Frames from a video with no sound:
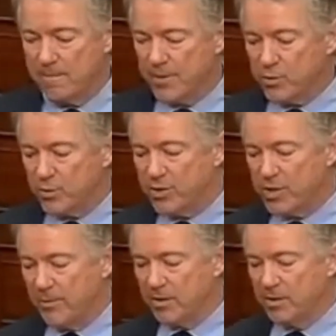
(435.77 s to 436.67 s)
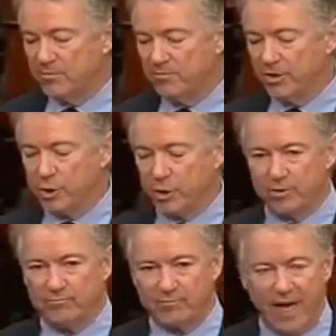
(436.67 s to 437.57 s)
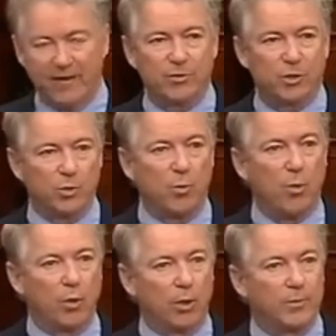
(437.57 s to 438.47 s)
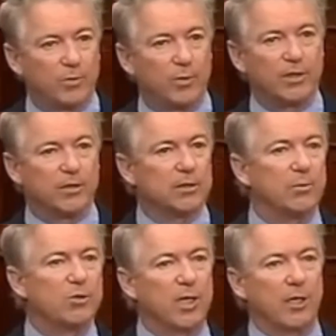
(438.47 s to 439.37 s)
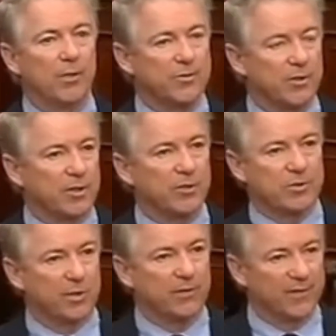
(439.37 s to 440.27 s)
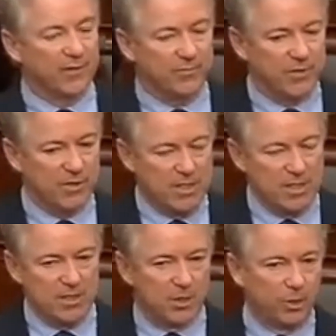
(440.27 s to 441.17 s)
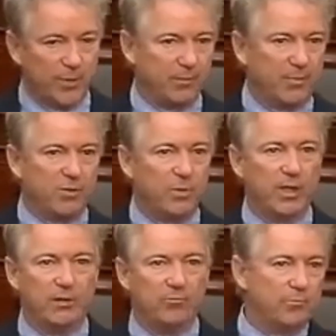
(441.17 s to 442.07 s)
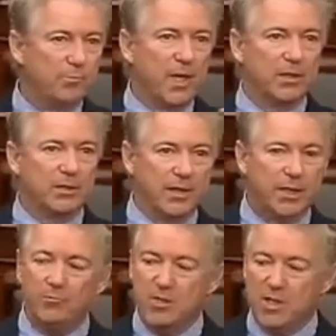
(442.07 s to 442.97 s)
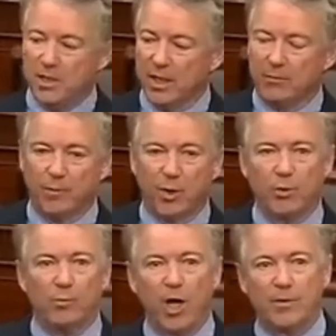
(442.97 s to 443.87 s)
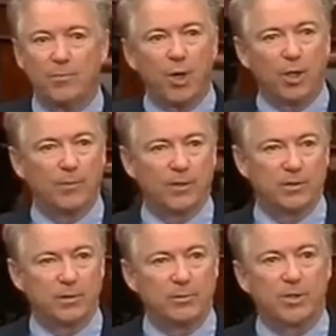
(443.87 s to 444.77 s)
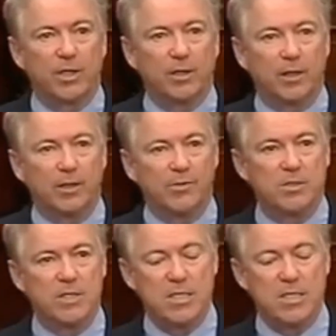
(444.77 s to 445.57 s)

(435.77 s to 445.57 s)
This was some of the division after the war between the libertarians and the conservatives, a little bit between Buckley and Murray Rothbard among the libertarians.